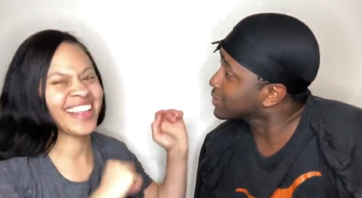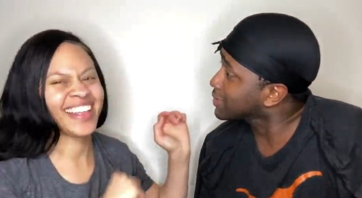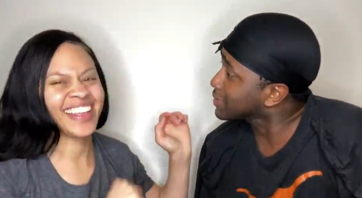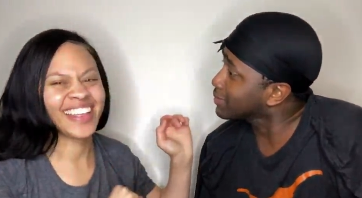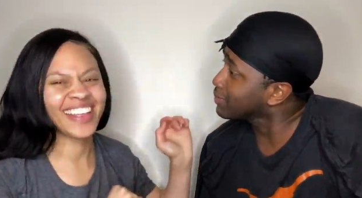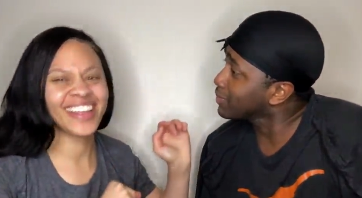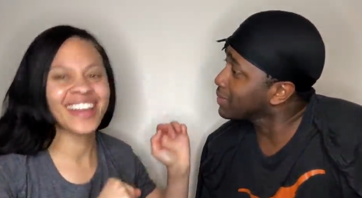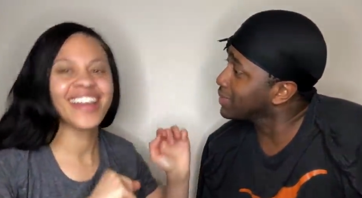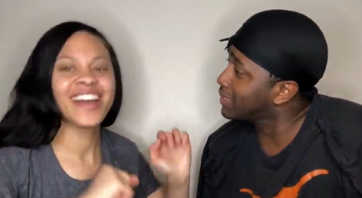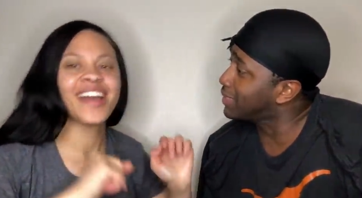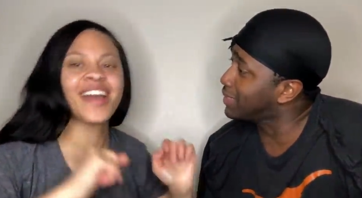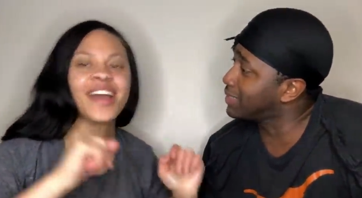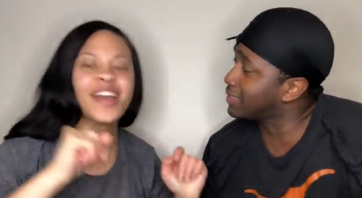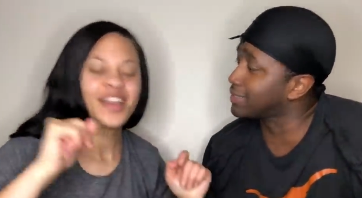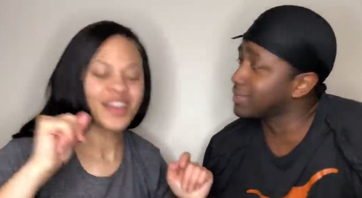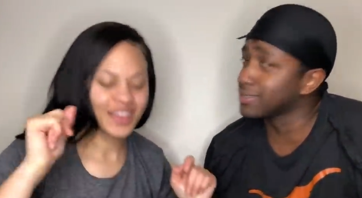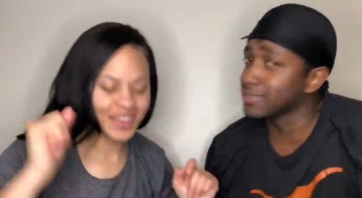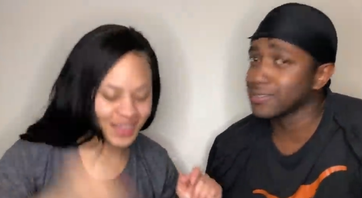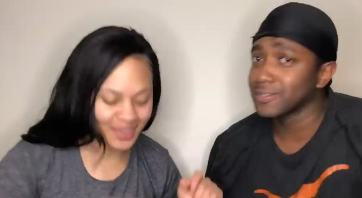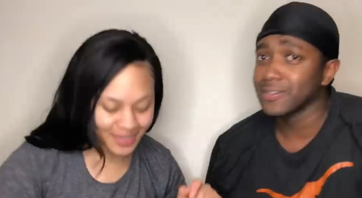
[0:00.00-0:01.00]
Speaker 1: touch me.
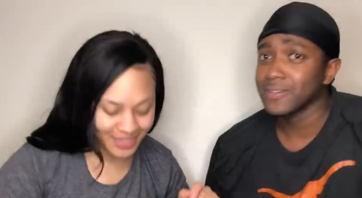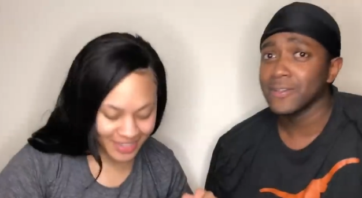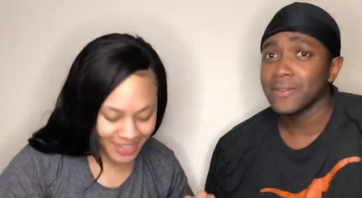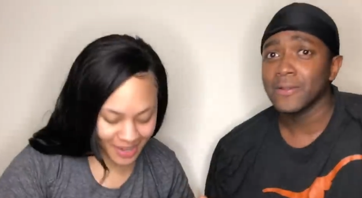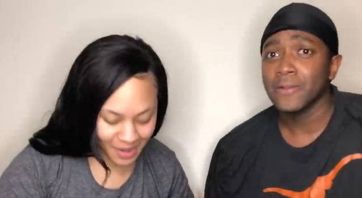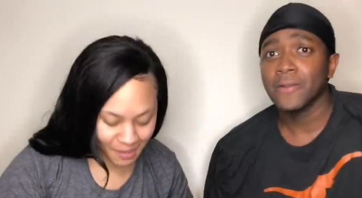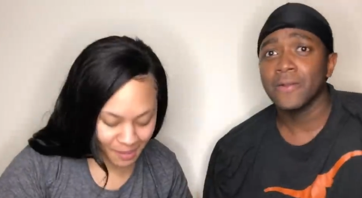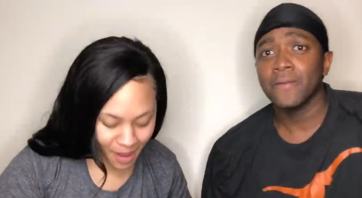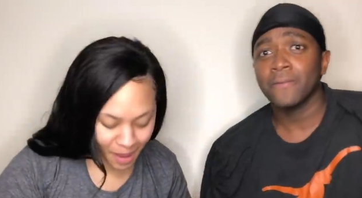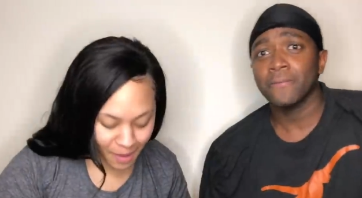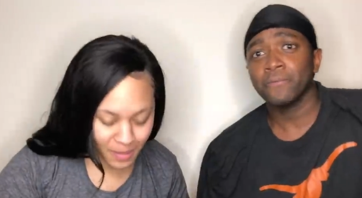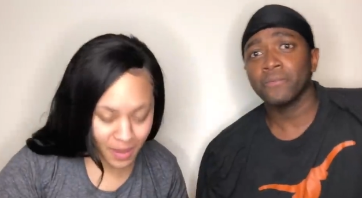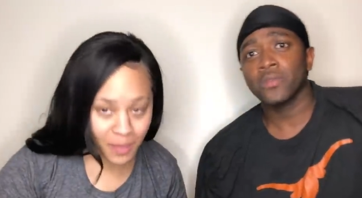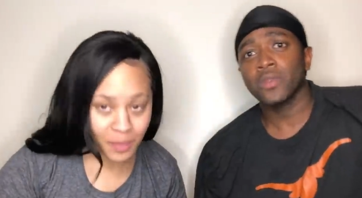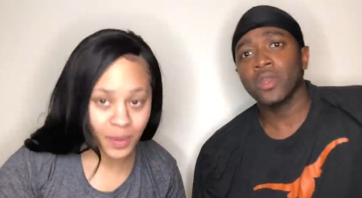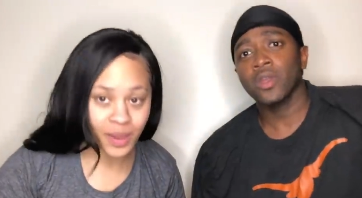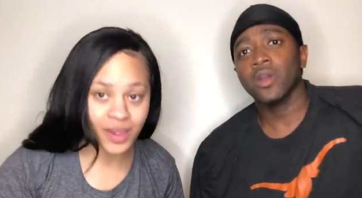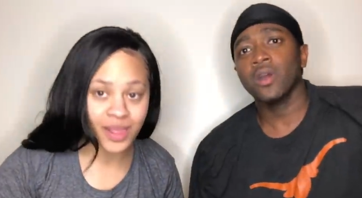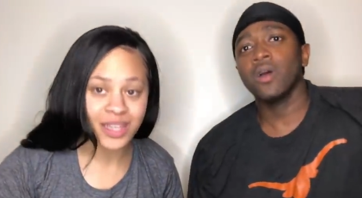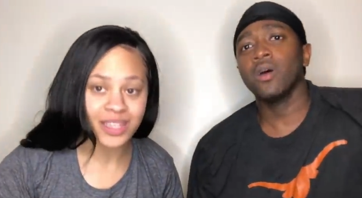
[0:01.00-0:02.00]
You should have made me
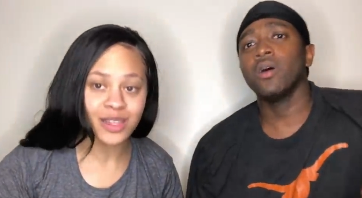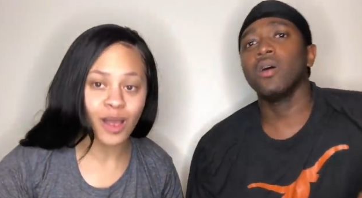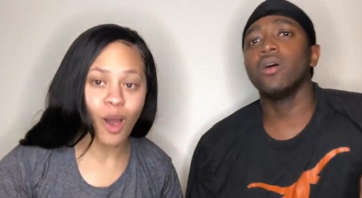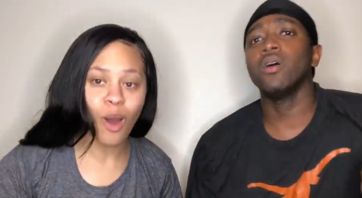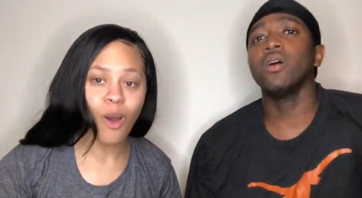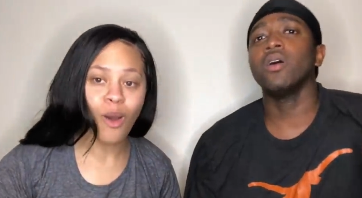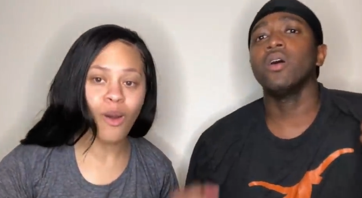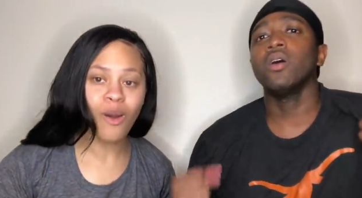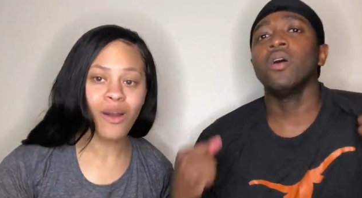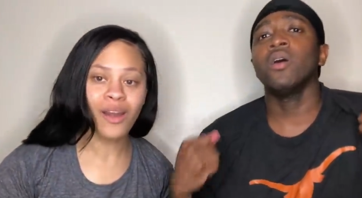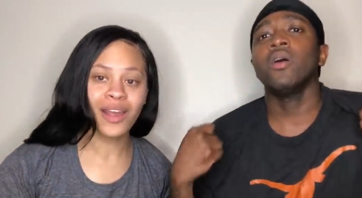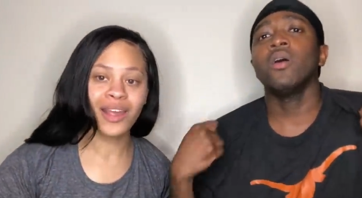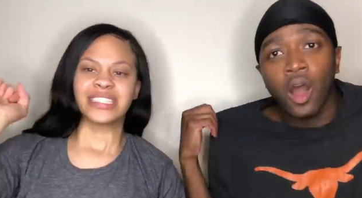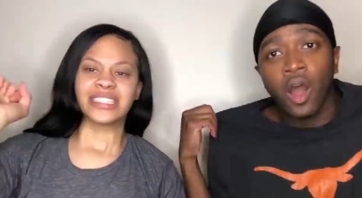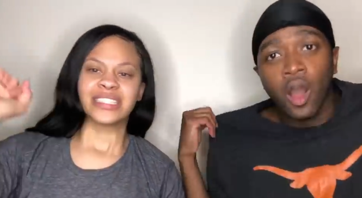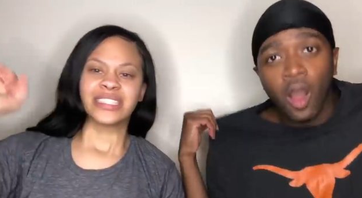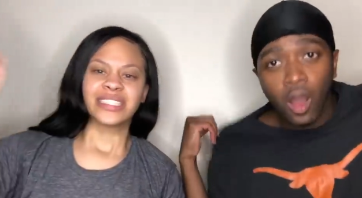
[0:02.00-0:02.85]
put this on.